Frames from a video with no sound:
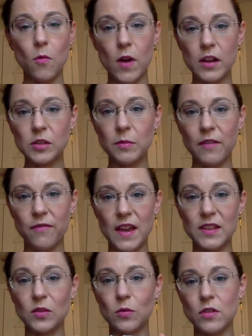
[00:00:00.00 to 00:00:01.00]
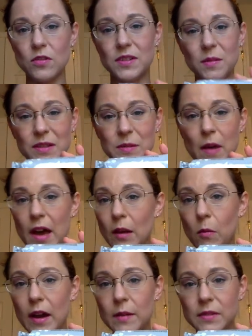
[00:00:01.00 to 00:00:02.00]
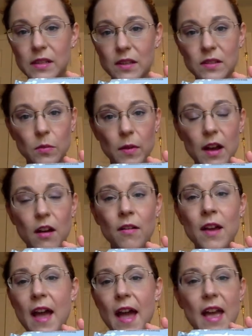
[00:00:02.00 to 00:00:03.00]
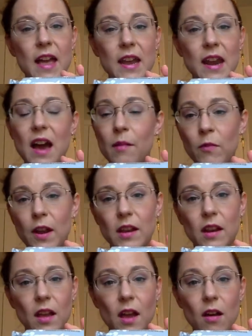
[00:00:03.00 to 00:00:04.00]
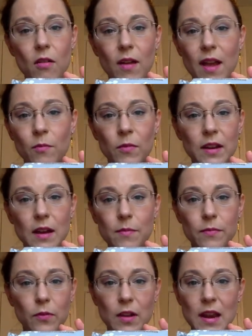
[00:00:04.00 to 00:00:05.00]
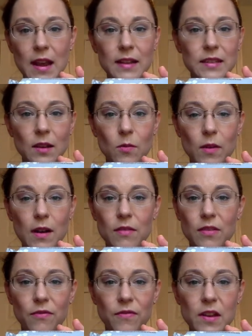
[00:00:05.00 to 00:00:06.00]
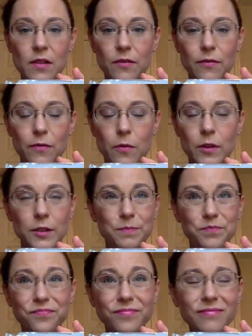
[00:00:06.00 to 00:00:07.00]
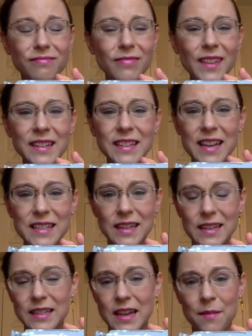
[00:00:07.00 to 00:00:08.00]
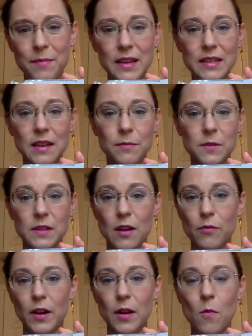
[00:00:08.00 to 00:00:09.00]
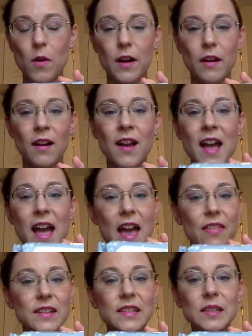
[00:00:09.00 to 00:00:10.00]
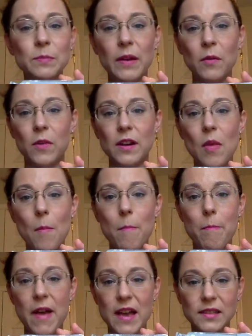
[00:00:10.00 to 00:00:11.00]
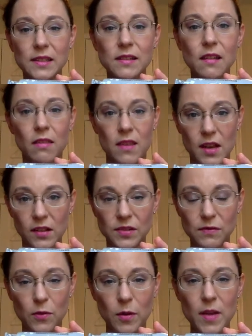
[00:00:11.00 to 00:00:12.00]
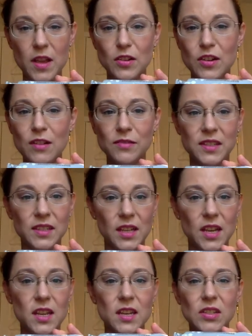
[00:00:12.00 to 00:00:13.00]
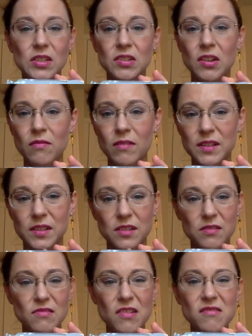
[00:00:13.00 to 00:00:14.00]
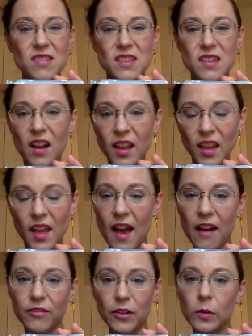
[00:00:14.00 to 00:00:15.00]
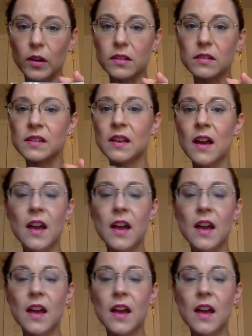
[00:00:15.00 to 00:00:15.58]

wash my face or use them as body wipes as well, and I'm ready to go. And when I'm reenacting, we're out in the field for days at a time, many times without running water, and this has been one of the best things for me. No stickiness, no residue, no yucky afterwards.